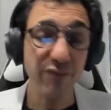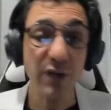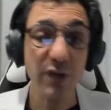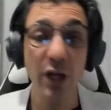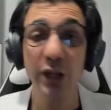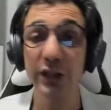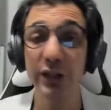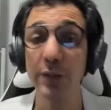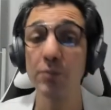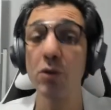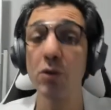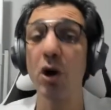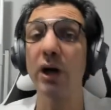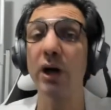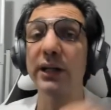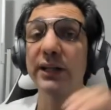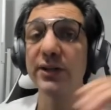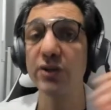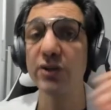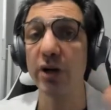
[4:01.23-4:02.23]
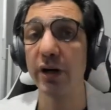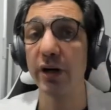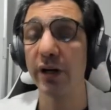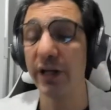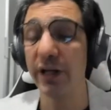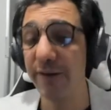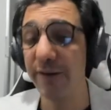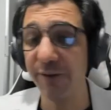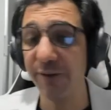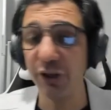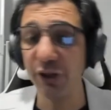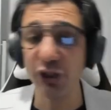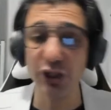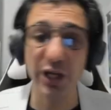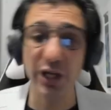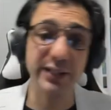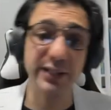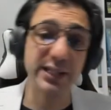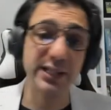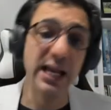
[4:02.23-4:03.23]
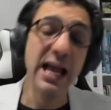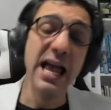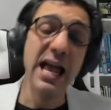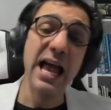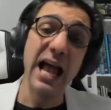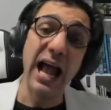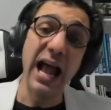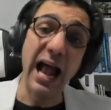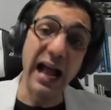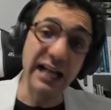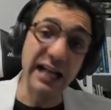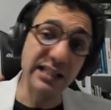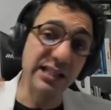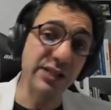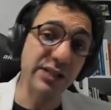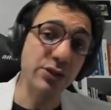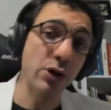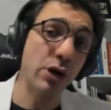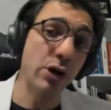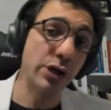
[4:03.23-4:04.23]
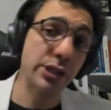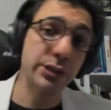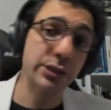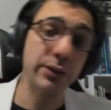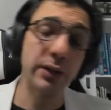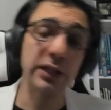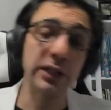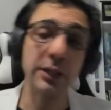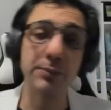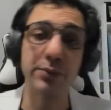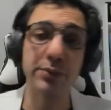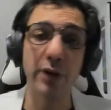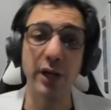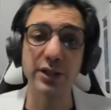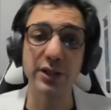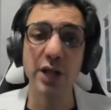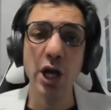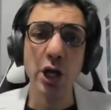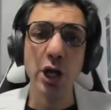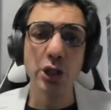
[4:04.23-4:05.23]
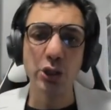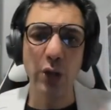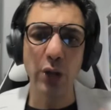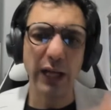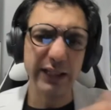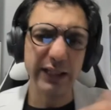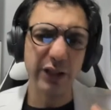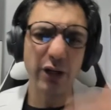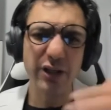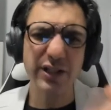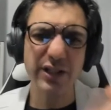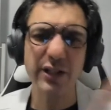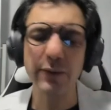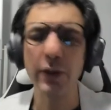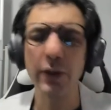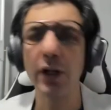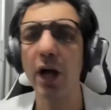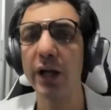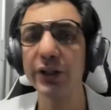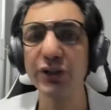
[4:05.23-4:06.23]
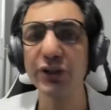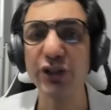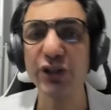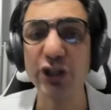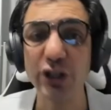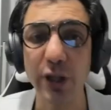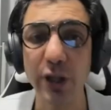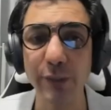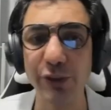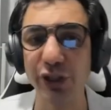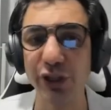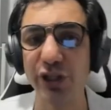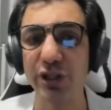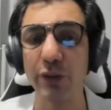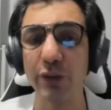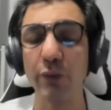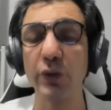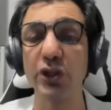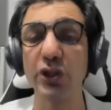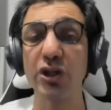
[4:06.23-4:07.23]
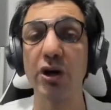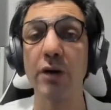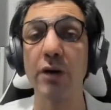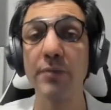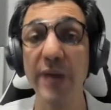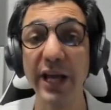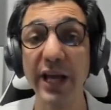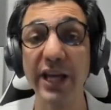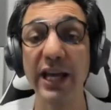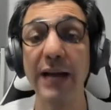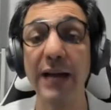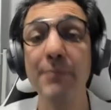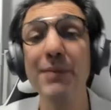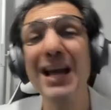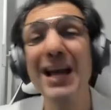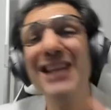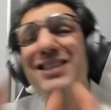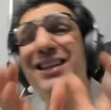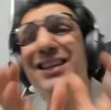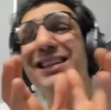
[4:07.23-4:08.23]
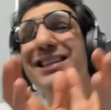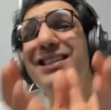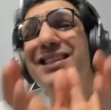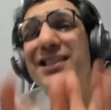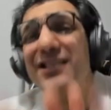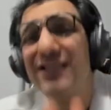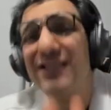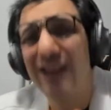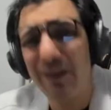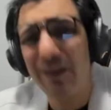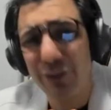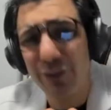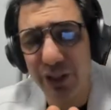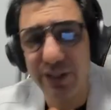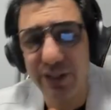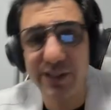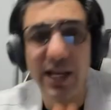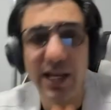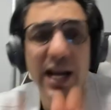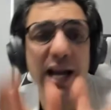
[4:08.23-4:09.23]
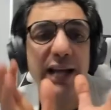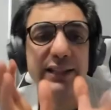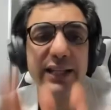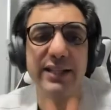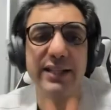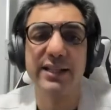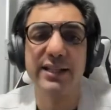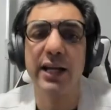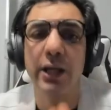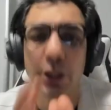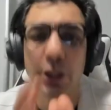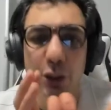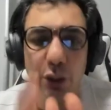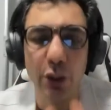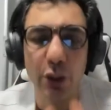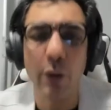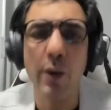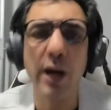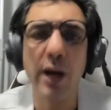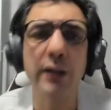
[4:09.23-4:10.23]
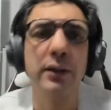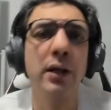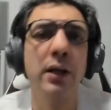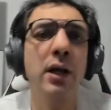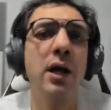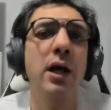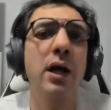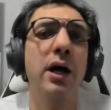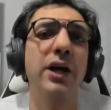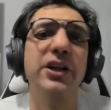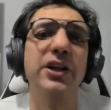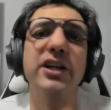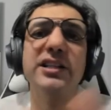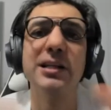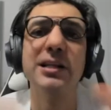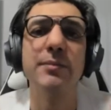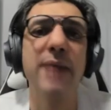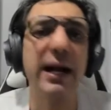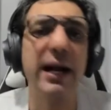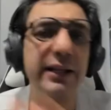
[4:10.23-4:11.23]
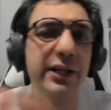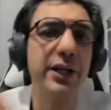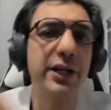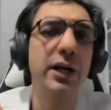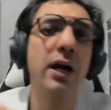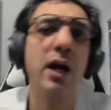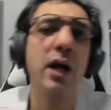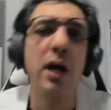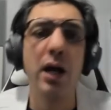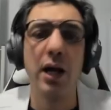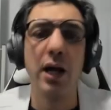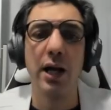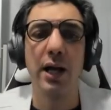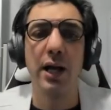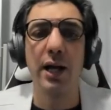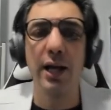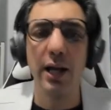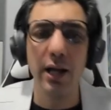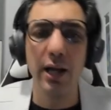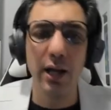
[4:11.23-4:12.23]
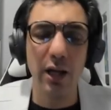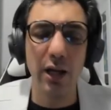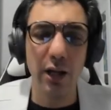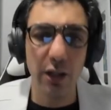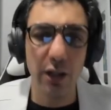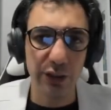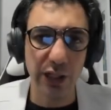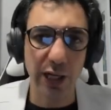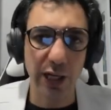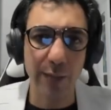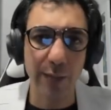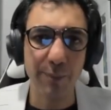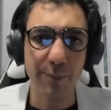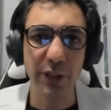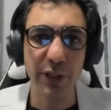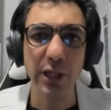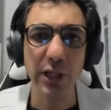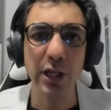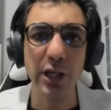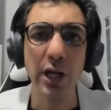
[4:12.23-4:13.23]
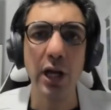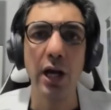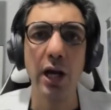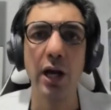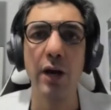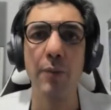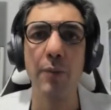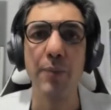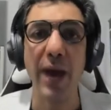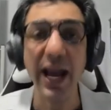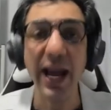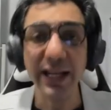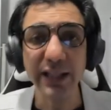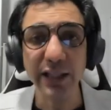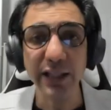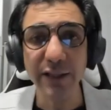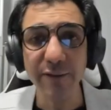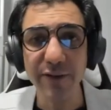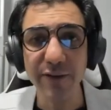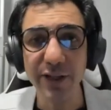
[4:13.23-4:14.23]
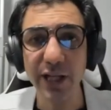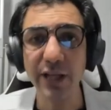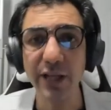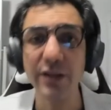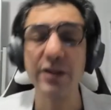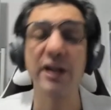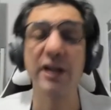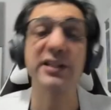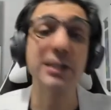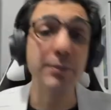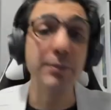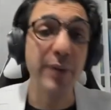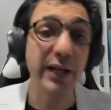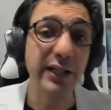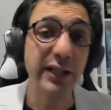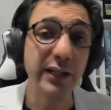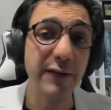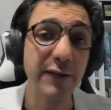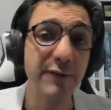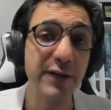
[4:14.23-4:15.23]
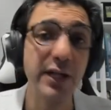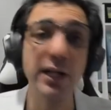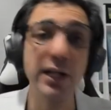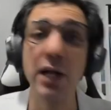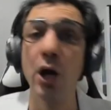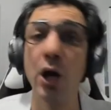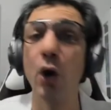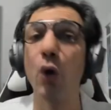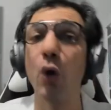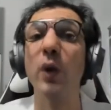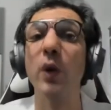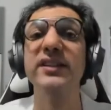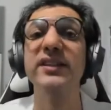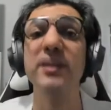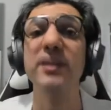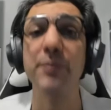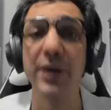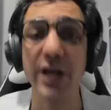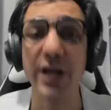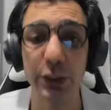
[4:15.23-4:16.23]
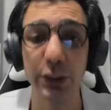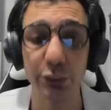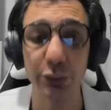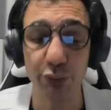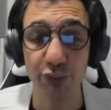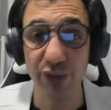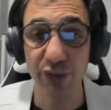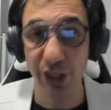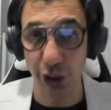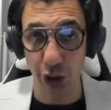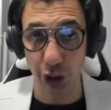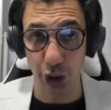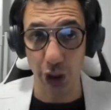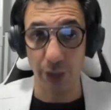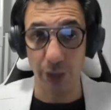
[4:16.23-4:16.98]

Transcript: The markets are efficient, assets are correctly priced. So, and there are several other assumptions which they are making. And based on these assumptions, they say, you know what? It doesn't matter the company paying the dividend, doesn't pay the dividend, or what is the payout ratio.